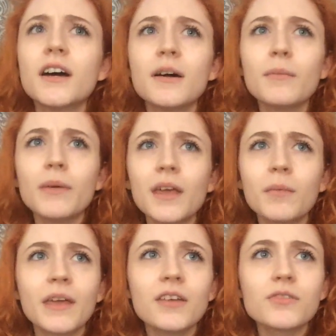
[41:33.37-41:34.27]
being
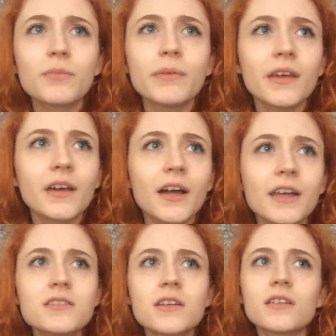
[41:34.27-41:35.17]
patient, being
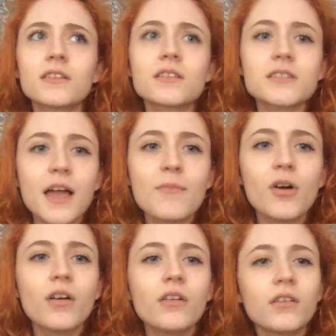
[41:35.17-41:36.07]
kind, taking the time
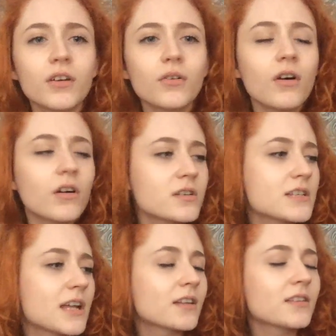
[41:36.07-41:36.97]
out,
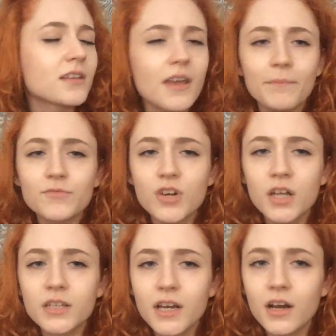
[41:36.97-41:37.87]
understanding that,
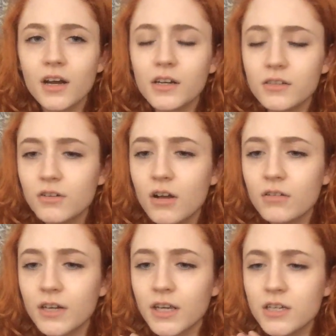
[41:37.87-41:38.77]
trial and error, you're not
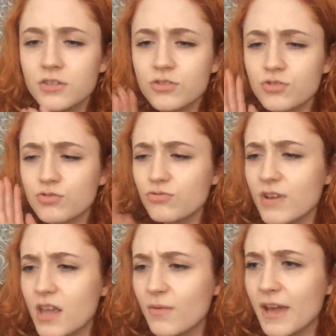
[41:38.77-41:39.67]
going to get it
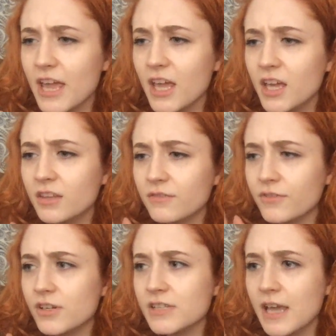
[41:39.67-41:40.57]
straight away the
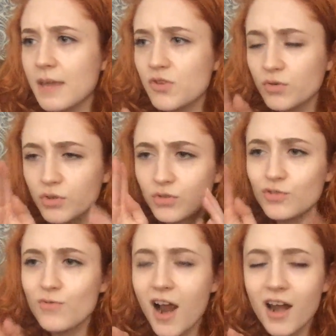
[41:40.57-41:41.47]
first time knowing who
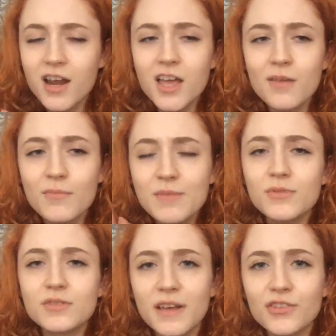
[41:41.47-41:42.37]
you are. People
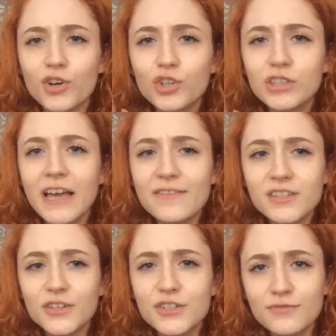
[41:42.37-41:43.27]
spend their whole lives
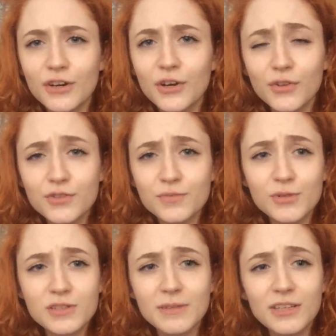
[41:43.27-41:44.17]
searching for who they're
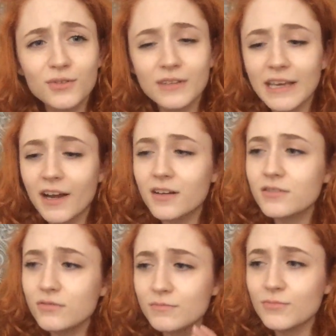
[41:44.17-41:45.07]
supposed to be and who they are,
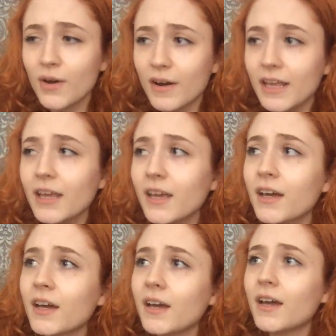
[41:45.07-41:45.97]
so don't worry.
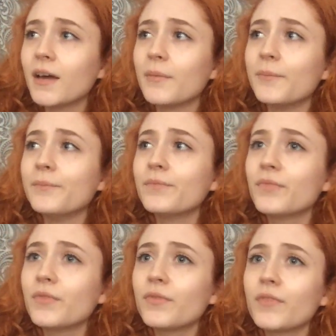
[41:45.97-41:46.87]

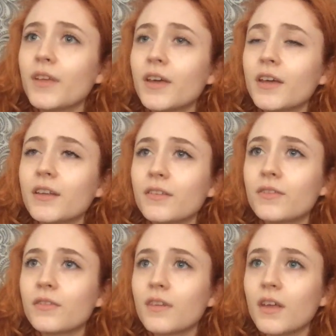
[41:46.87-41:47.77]

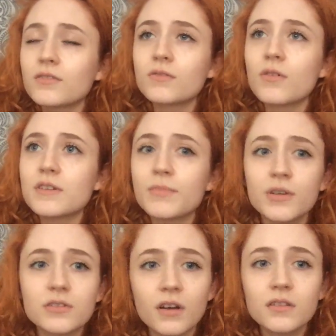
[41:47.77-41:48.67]
I don't always put
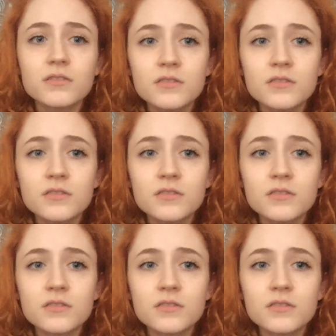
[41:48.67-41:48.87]
it down to